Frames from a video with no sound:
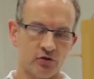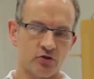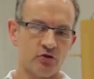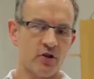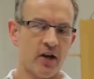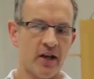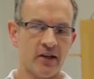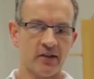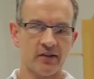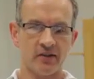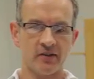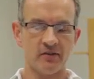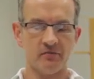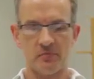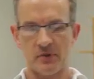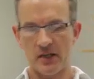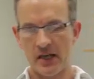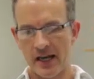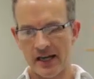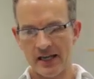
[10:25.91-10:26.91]
stress,
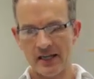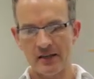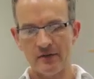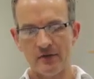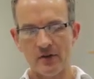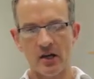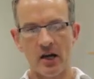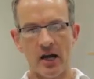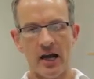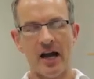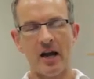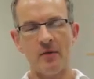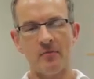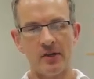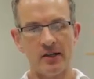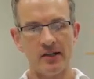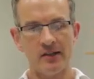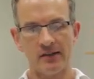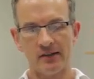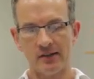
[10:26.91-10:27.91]
behaviour,
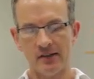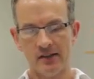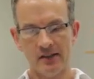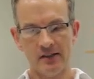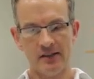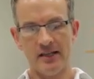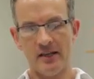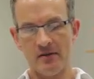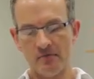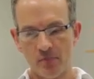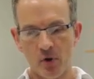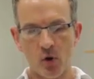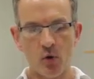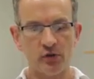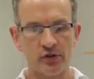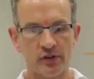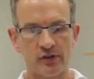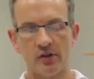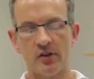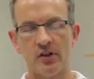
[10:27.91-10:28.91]
habits,
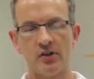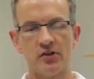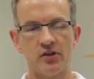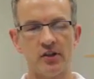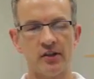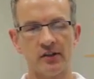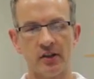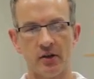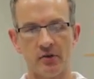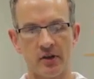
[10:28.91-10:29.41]
impulses, urges.